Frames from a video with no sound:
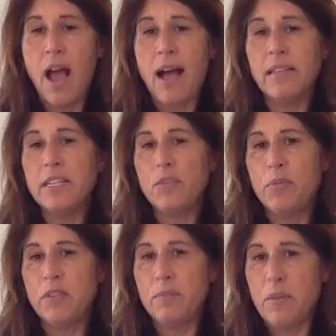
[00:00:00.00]
I like to
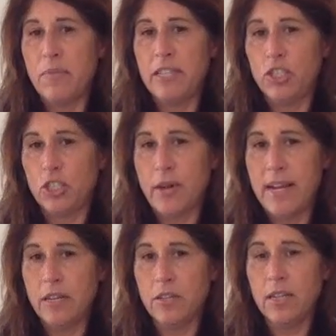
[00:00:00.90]
put them in my
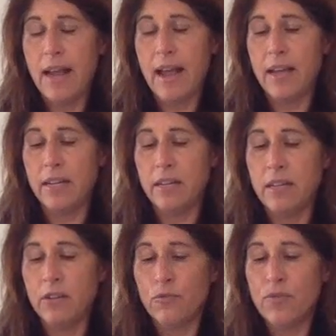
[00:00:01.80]
strainer and
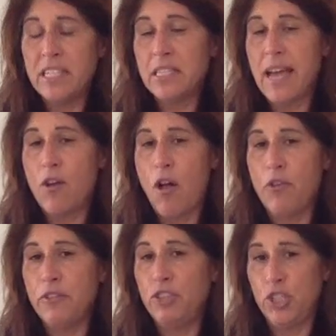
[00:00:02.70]
rinse out
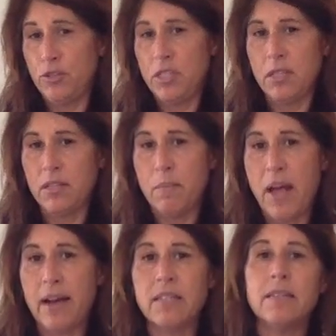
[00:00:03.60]
all the juice that they're
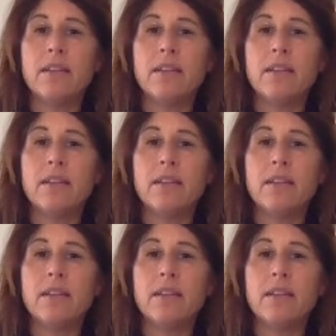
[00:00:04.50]
packed in.